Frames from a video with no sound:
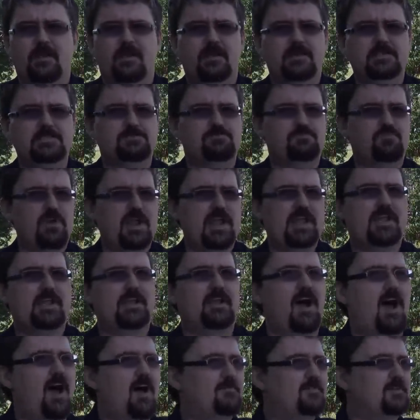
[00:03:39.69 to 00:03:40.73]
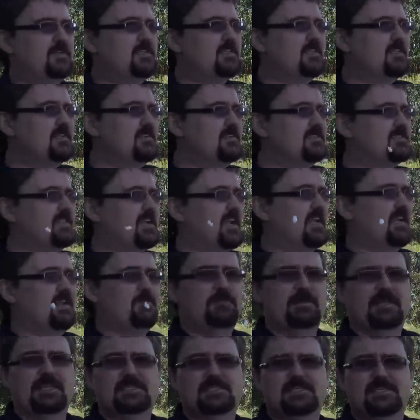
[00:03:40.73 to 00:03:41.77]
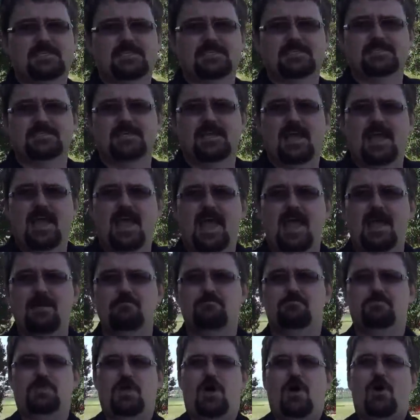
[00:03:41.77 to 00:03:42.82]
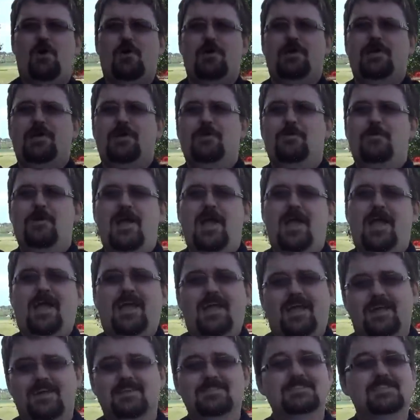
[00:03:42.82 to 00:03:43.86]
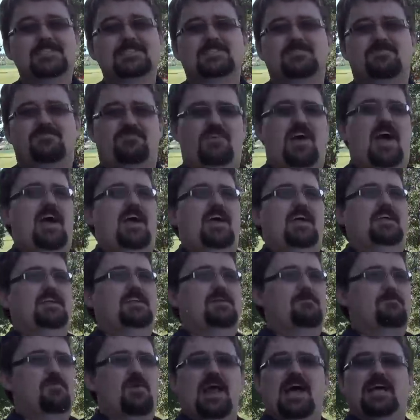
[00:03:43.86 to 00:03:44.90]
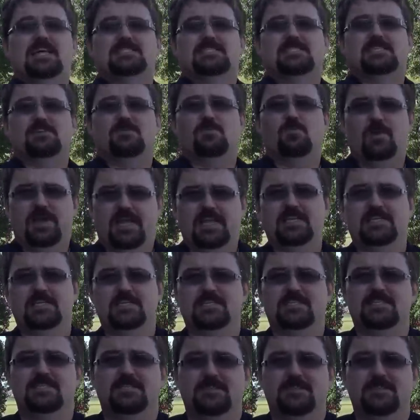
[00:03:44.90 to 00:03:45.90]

is breaking off into little tiny pieces and blowing away in this fine Nebraska wind.